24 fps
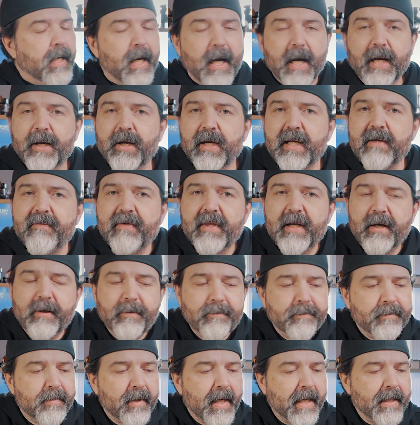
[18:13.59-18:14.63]
I'm gonna leave you
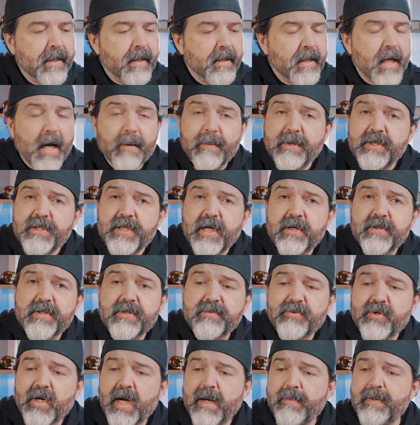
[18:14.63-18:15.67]
there. Like, comment, share,
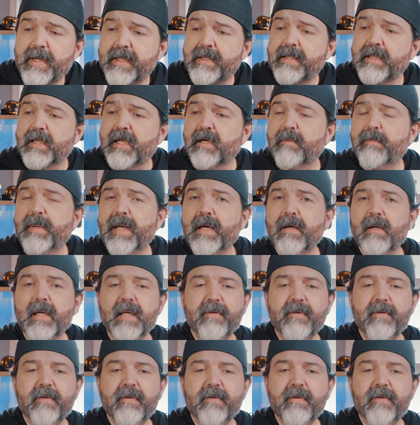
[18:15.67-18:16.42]
subscribe, hit the little bell.